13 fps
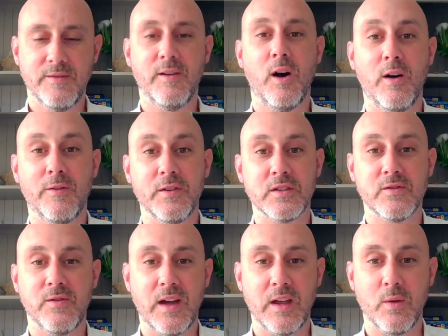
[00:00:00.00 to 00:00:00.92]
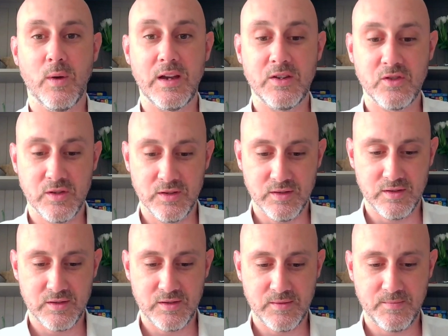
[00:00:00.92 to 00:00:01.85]
for office
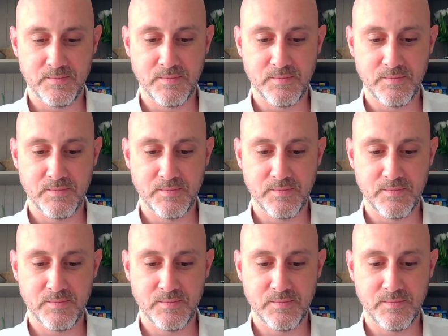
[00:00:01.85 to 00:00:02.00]
valuations?